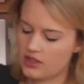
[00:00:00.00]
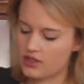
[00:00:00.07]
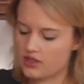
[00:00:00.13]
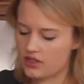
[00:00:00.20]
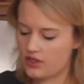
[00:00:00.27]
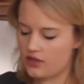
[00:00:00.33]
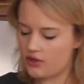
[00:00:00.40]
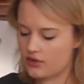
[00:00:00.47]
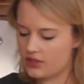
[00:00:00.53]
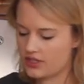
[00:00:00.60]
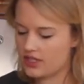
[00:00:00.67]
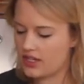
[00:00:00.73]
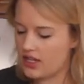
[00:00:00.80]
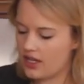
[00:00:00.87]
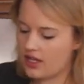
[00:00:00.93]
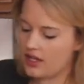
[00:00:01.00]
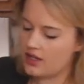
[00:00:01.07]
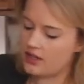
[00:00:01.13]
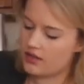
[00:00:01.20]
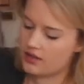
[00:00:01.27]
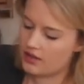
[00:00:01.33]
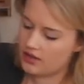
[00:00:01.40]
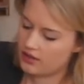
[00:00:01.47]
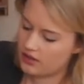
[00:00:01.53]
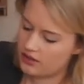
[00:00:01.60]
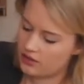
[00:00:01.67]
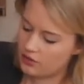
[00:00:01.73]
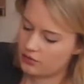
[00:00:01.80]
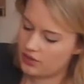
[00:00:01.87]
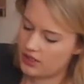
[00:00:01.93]
So we're just gonna add a
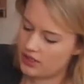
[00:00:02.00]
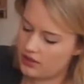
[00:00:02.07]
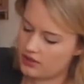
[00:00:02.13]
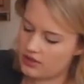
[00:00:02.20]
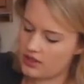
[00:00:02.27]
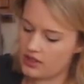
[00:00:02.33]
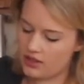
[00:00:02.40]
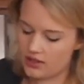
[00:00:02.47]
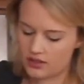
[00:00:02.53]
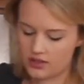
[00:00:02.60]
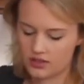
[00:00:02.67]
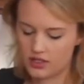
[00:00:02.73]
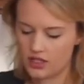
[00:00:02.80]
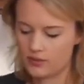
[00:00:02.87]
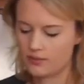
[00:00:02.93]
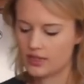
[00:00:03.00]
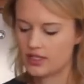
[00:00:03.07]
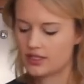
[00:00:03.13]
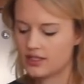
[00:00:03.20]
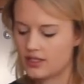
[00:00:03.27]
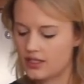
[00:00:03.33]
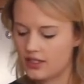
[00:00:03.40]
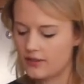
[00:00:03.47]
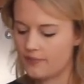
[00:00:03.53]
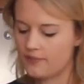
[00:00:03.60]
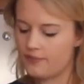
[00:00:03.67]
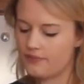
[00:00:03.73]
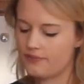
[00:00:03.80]
little bit and start mixing it.